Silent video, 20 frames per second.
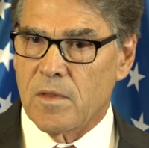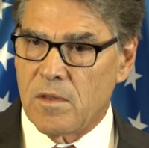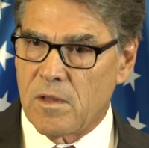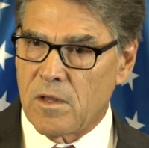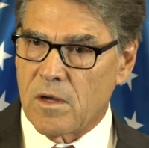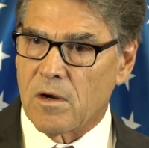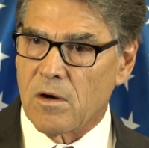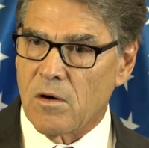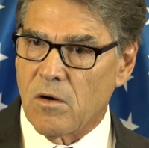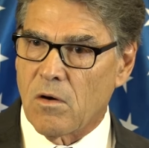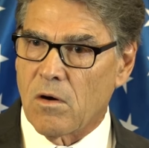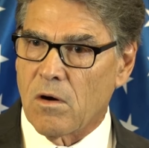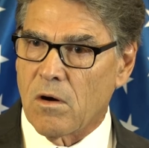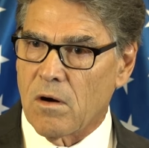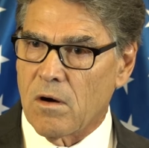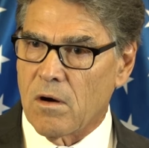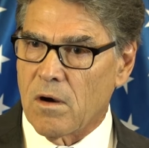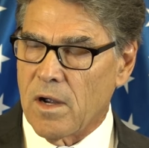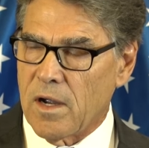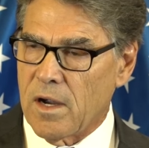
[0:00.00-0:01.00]
there
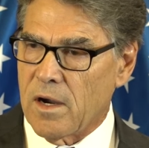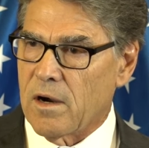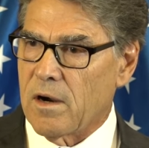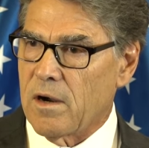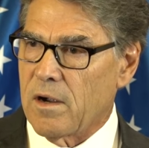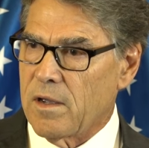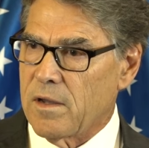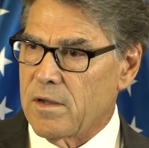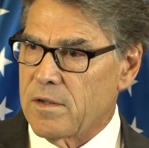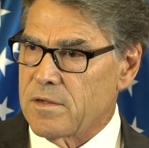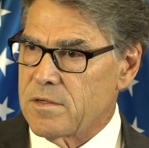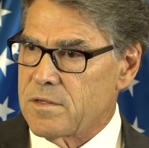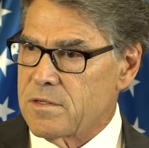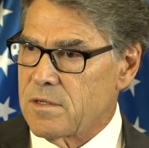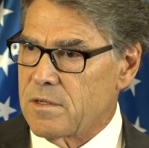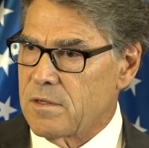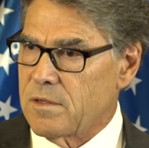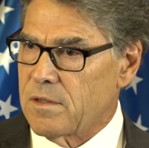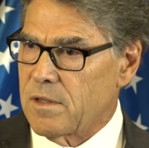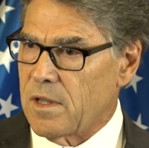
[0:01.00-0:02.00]
are
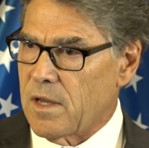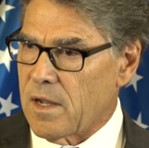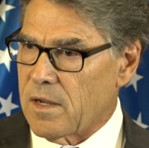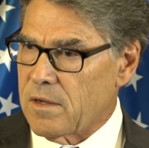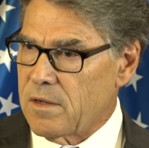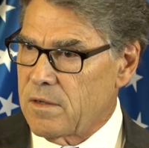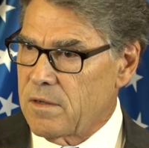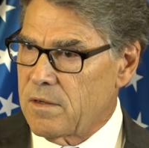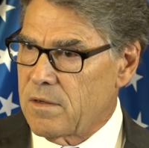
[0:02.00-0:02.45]
areas that